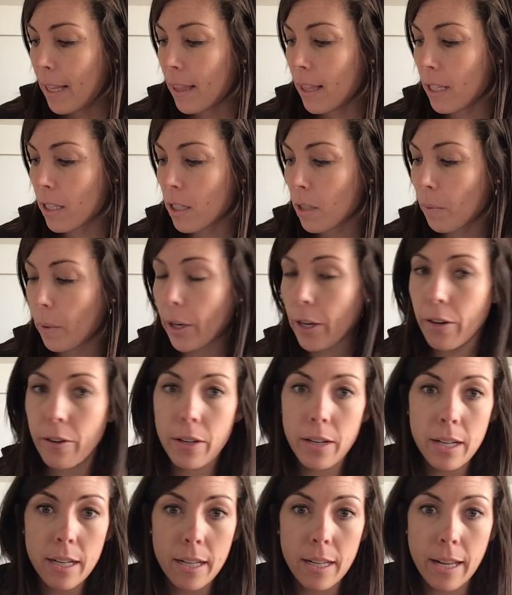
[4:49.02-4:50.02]
this is where
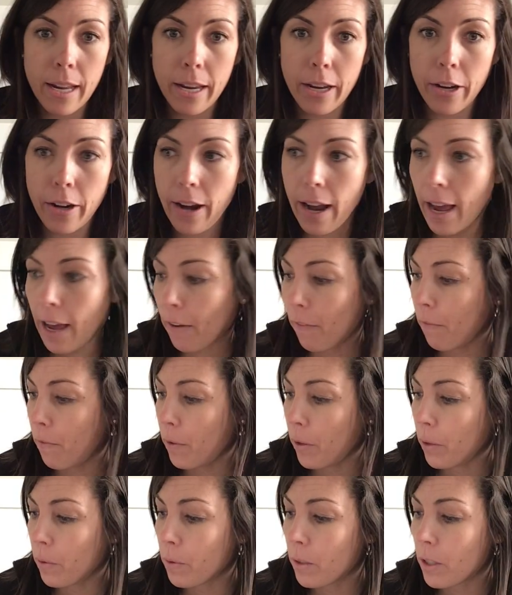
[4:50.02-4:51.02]
you're gonna add
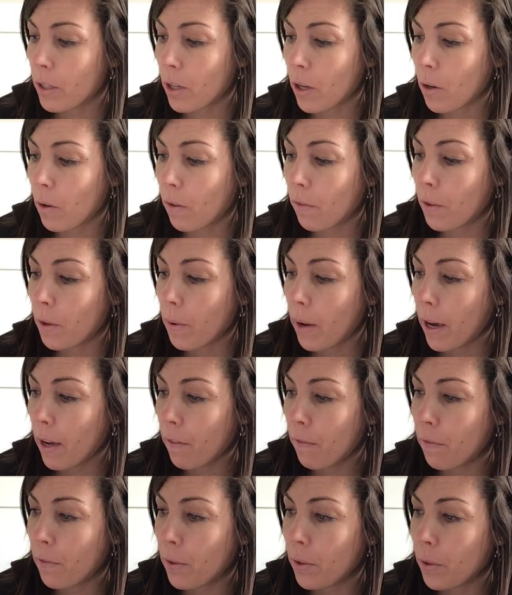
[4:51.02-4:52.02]
food. So if you
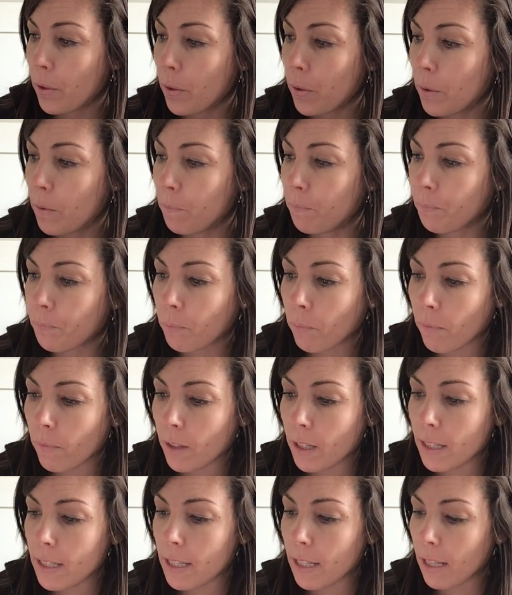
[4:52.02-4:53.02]
add food,
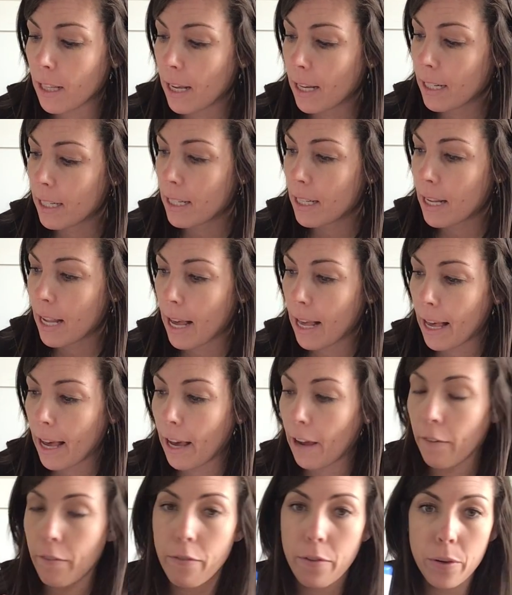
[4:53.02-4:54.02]
select
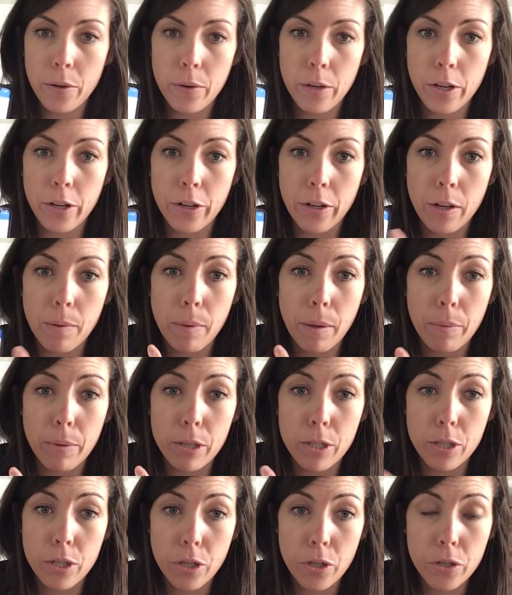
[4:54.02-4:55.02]
add food, and you're gonna be able
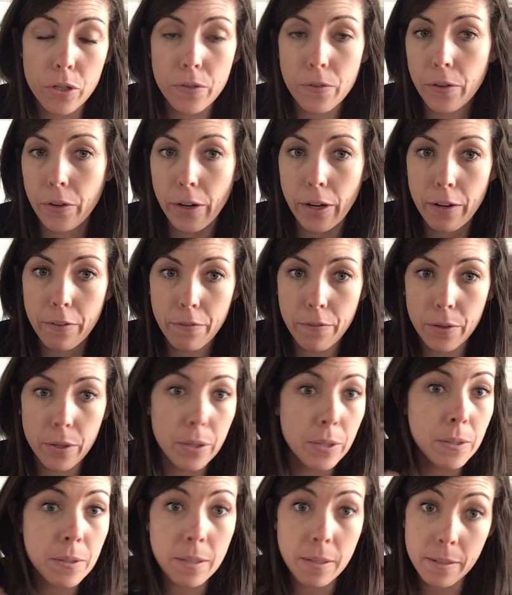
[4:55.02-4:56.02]
to search for any
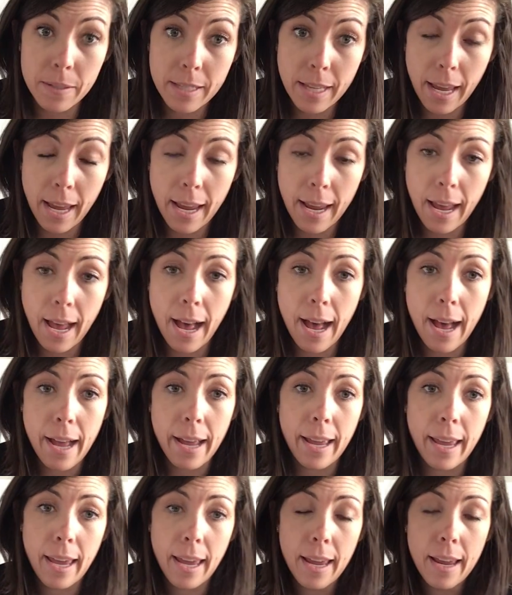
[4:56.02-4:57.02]
food. So say
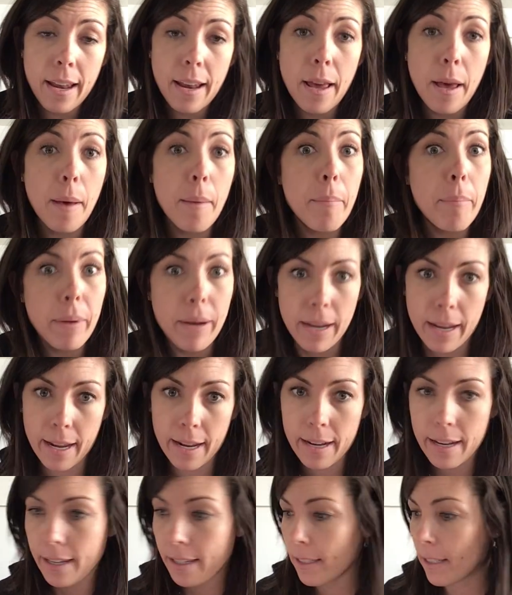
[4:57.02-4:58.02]
I ate a
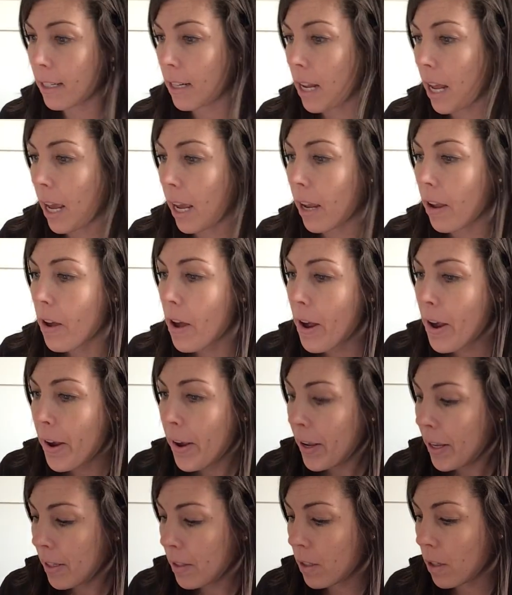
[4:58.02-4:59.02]
banana today.
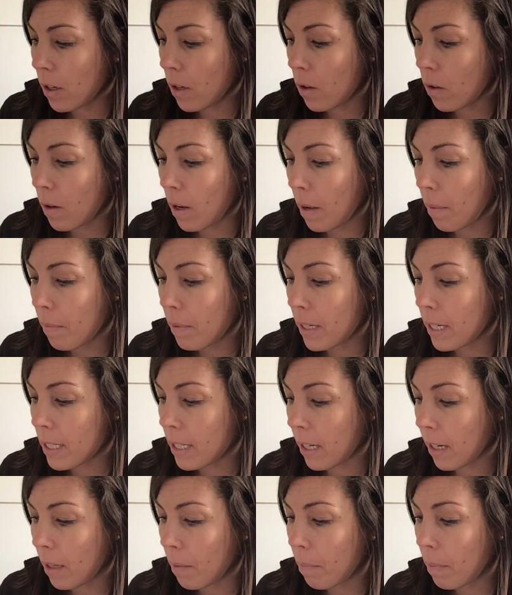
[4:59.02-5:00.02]
So I'm going to
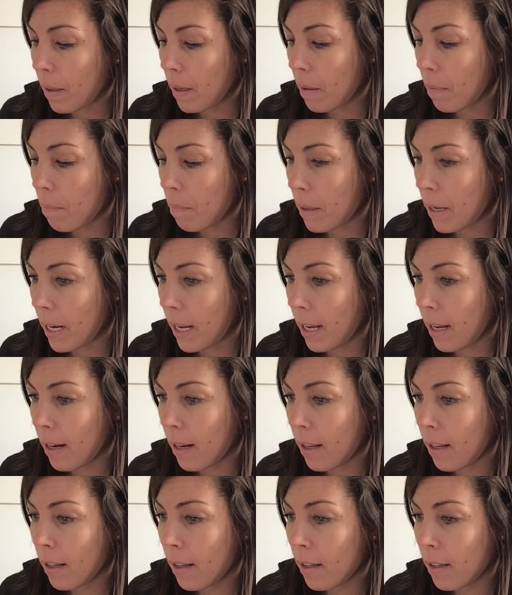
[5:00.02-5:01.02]
type in
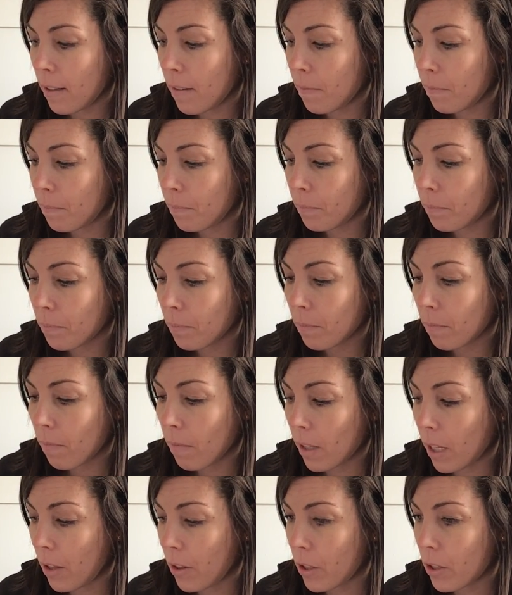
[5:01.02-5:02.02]
banana
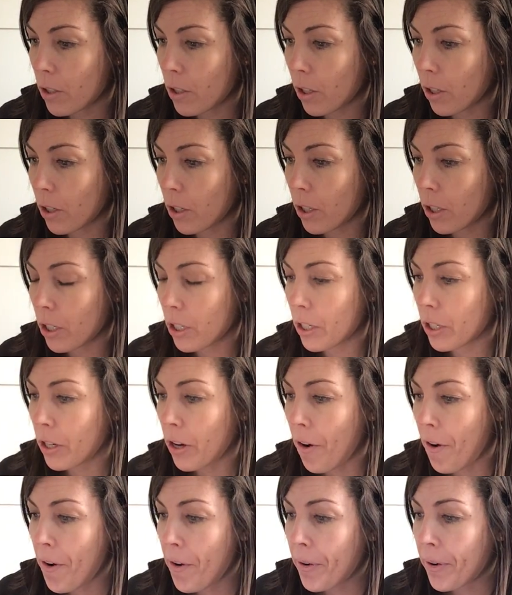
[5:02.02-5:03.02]
in the search,
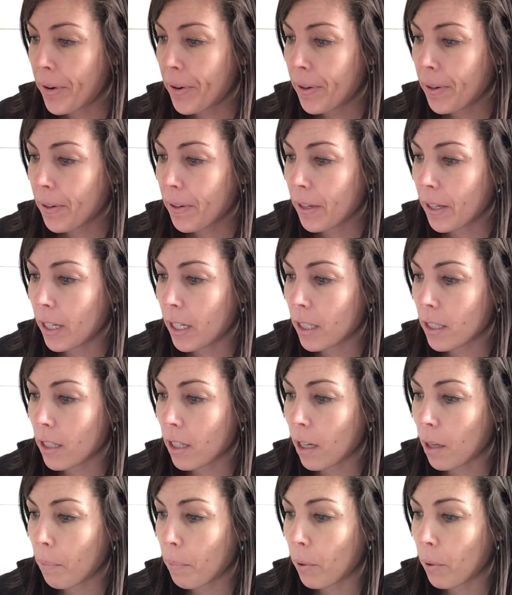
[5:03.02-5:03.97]
and it's going to